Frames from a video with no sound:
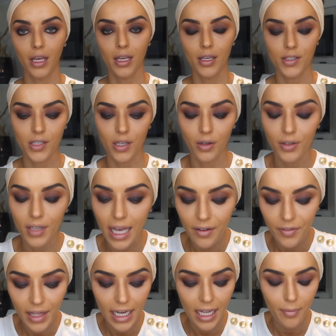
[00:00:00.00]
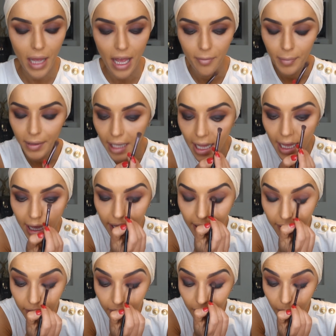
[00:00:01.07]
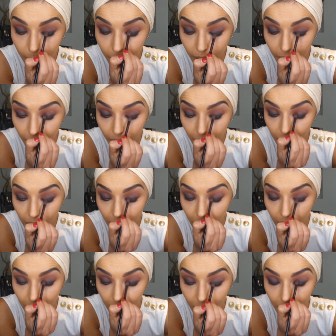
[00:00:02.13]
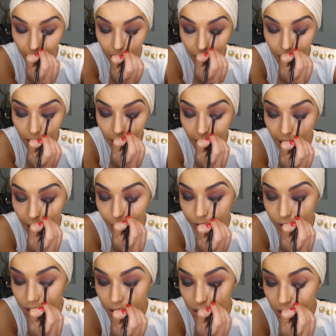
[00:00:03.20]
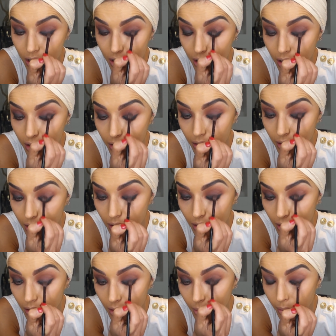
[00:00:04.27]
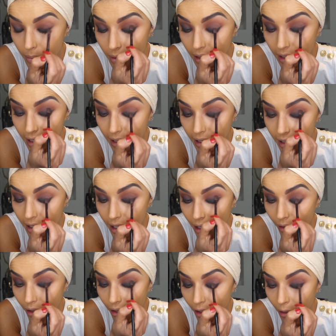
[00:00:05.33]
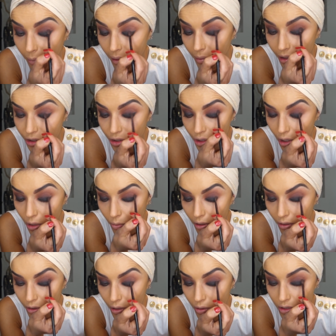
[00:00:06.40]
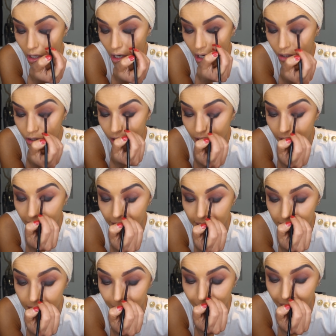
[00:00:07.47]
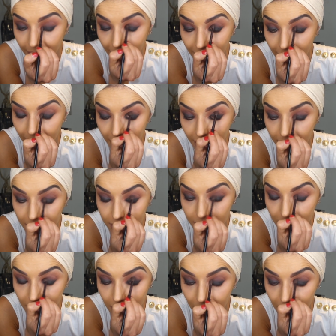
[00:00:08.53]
So now that I've applied the product on, I'm just gonna blend it out a little bit because you don't want those harsh lines, the black lines.